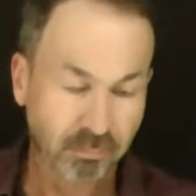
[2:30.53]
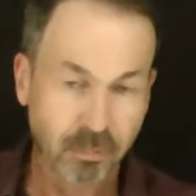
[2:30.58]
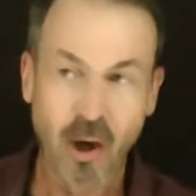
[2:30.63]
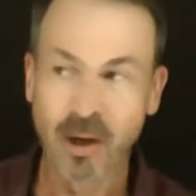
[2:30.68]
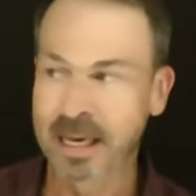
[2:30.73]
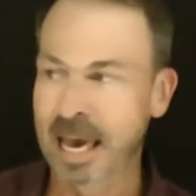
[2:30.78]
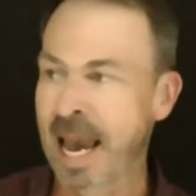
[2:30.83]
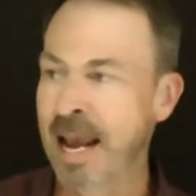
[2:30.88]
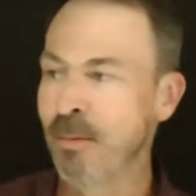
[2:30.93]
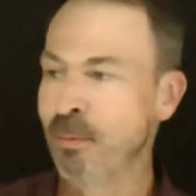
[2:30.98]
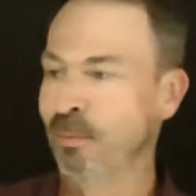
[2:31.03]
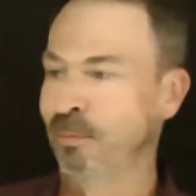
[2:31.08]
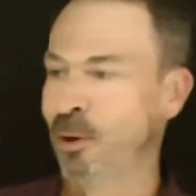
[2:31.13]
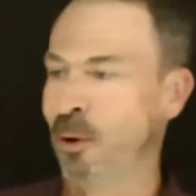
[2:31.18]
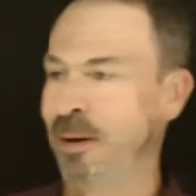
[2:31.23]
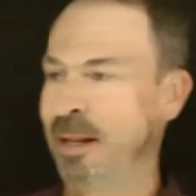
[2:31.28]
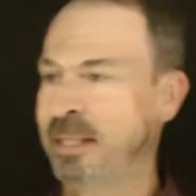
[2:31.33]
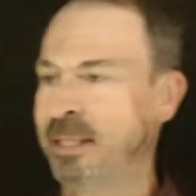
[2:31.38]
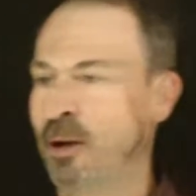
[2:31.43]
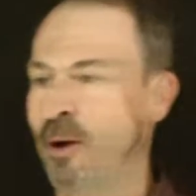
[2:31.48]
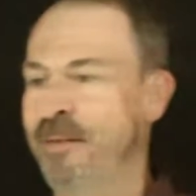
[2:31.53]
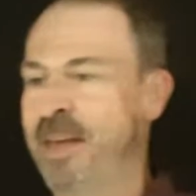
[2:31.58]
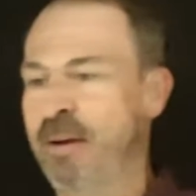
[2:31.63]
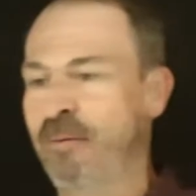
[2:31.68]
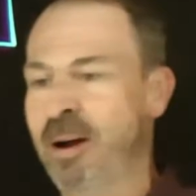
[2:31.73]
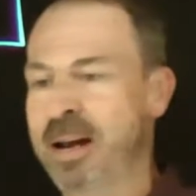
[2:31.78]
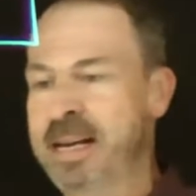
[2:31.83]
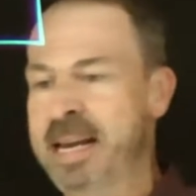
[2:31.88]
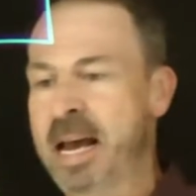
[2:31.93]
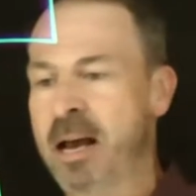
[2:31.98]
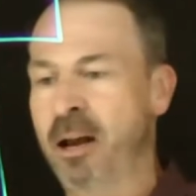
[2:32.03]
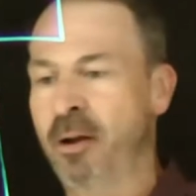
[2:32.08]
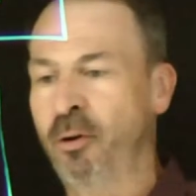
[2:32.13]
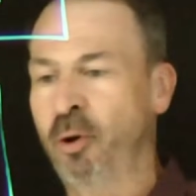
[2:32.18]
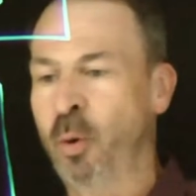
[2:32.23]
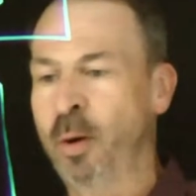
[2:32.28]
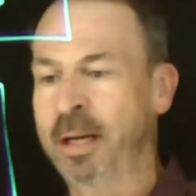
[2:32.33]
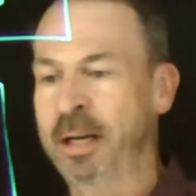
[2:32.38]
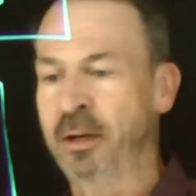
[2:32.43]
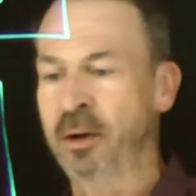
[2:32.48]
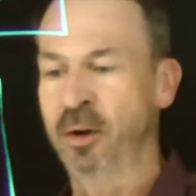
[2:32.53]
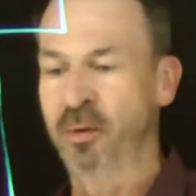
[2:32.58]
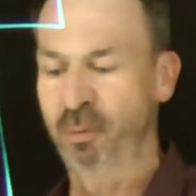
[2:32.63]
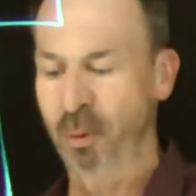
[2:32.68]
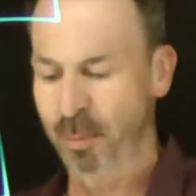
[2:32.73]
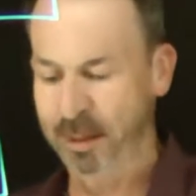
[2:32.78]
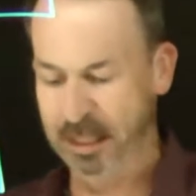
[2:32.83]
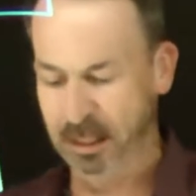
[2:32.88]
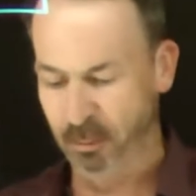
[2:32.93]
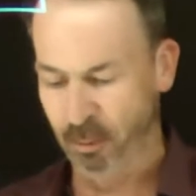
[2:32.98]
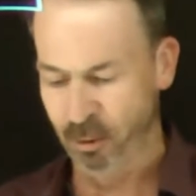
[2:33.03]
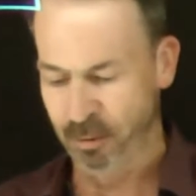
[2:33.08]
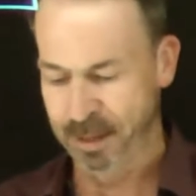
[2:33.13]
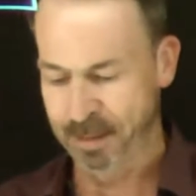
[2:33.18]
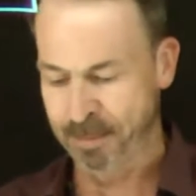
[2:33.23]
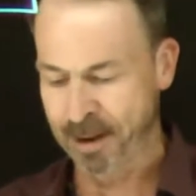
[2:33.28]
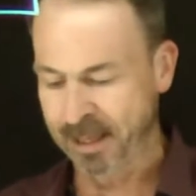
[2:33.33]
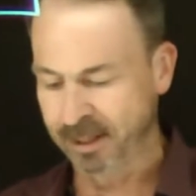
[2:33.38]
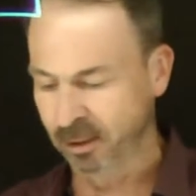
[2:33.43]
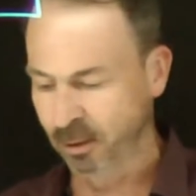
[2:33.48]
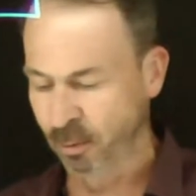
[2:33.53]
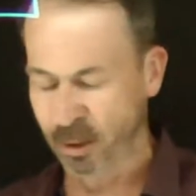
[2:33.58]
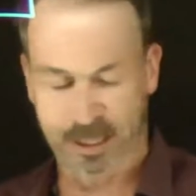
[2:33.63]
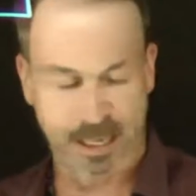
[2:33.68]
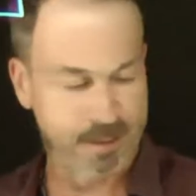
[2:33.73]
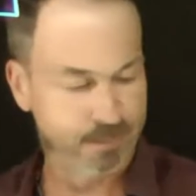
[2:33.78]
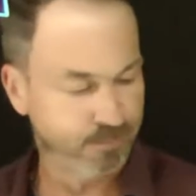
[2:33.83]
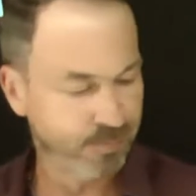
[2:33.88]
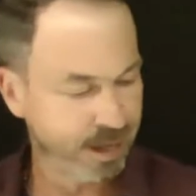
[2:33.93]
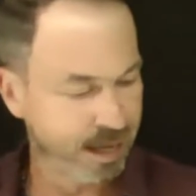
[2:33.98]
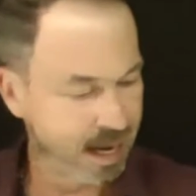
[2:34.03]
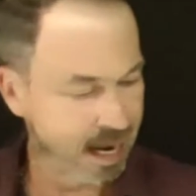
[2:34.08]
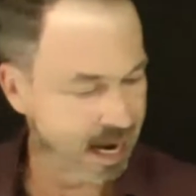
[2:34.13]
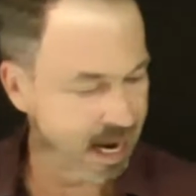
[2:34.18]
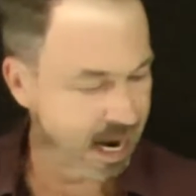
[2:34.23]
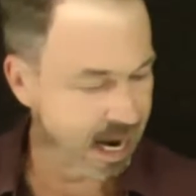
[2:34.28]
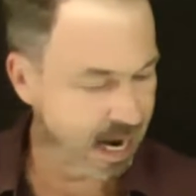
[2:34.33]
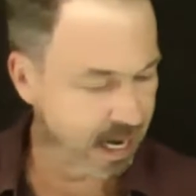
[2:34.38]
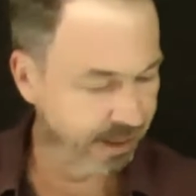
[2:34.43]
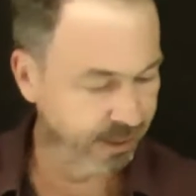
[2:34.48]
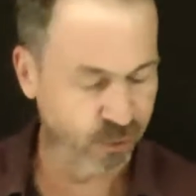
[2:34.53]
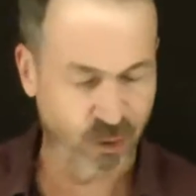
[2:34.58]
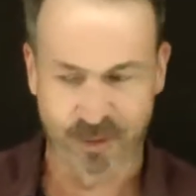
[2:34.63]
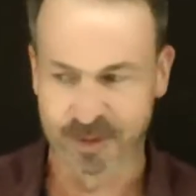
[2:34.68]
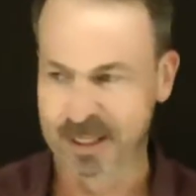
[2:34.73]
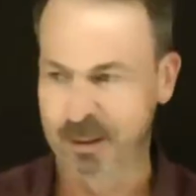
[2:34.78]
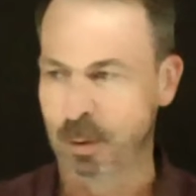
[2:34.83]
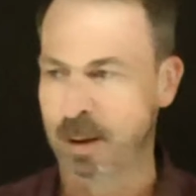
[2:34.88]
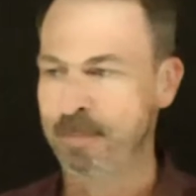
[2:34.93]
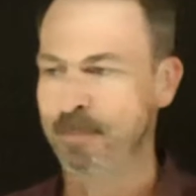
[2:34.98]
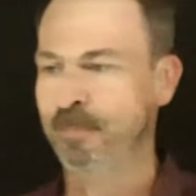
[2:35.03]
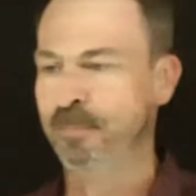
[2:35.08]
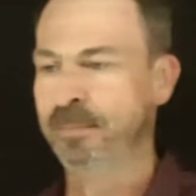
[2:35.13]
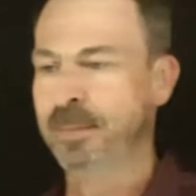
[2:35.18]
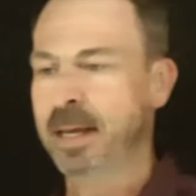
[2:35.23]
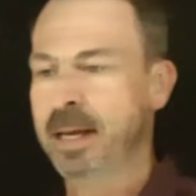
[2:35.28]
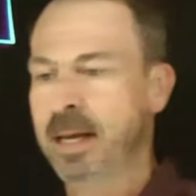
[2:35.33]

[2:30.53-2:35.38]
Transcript: Okay, well let's solve that right now. I'll quickly go through what we did. Oh, that pen's not working. Let's try this one.